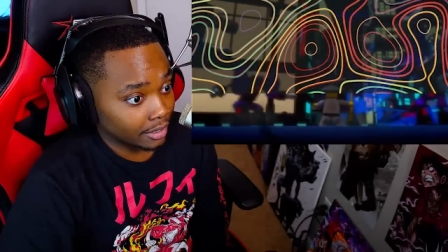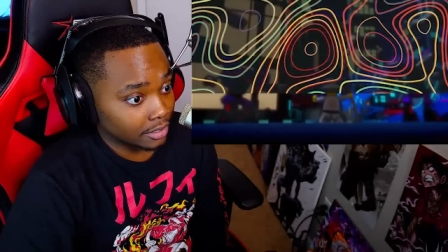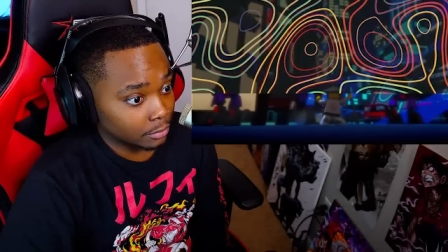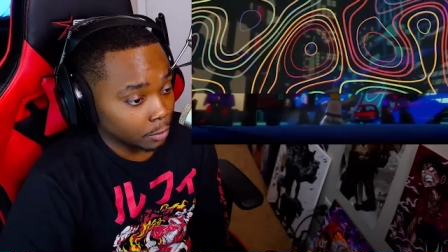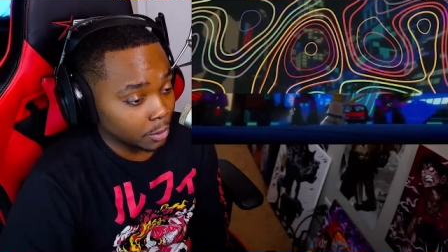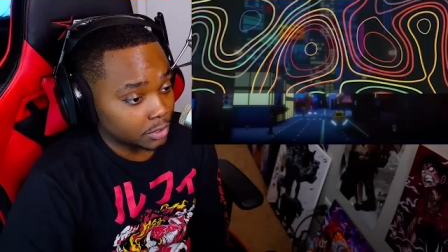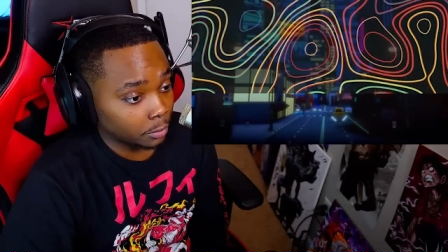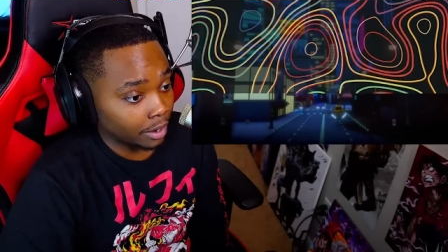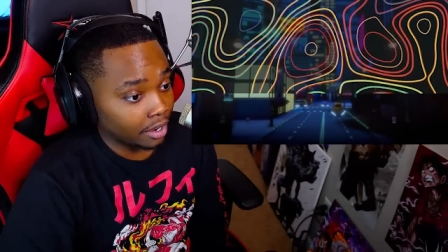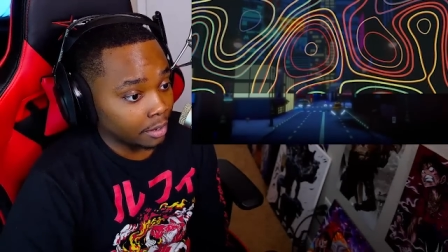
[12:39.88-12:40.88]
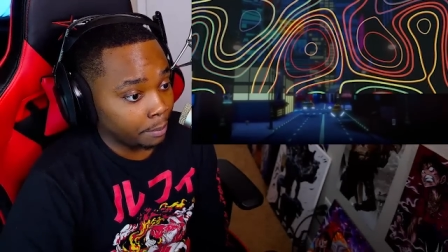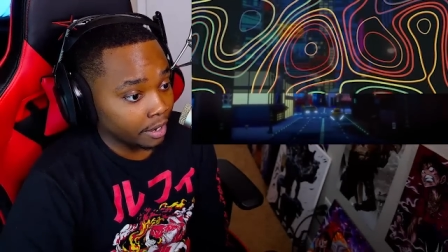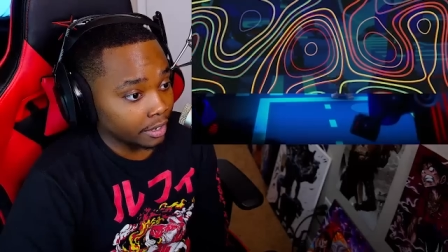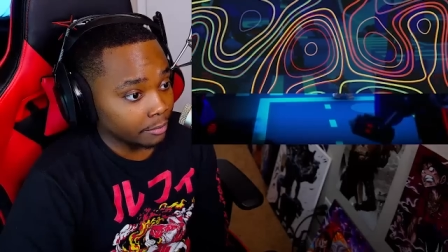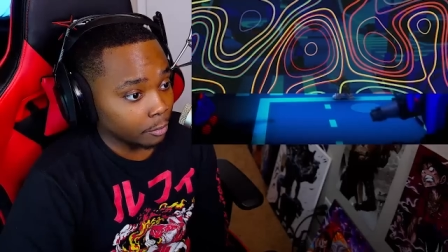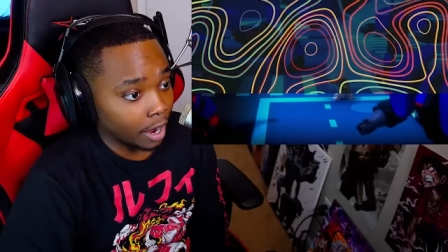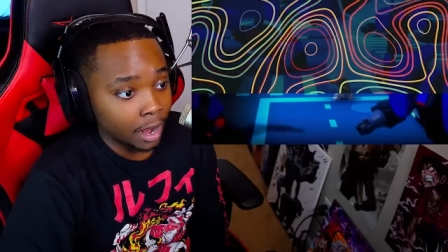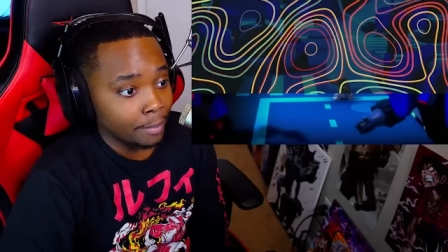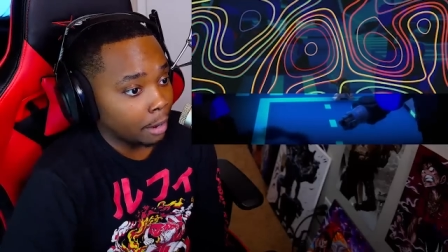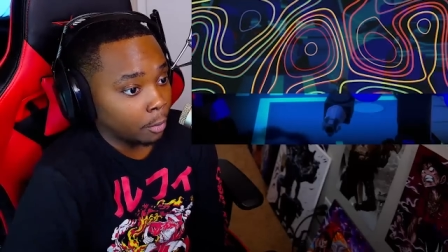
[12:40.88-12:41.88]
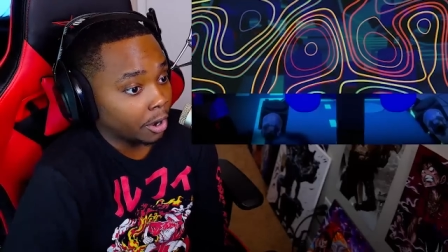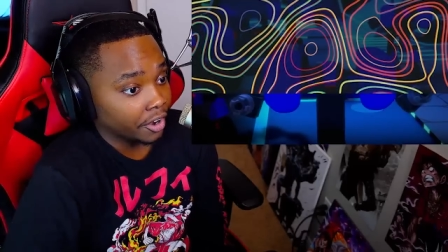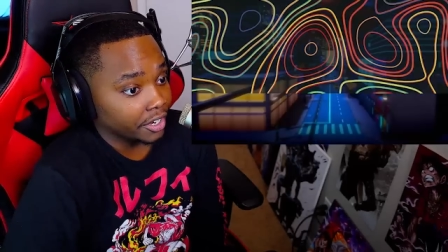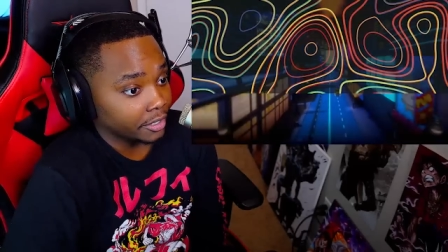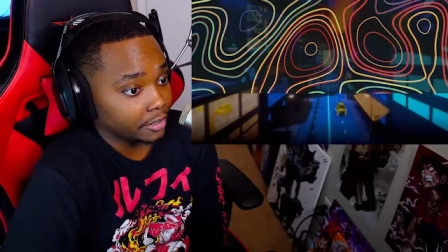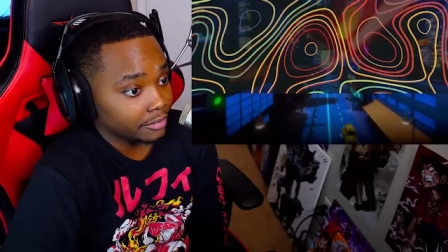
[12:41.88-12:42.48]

We were surrounded, but I'm not worried.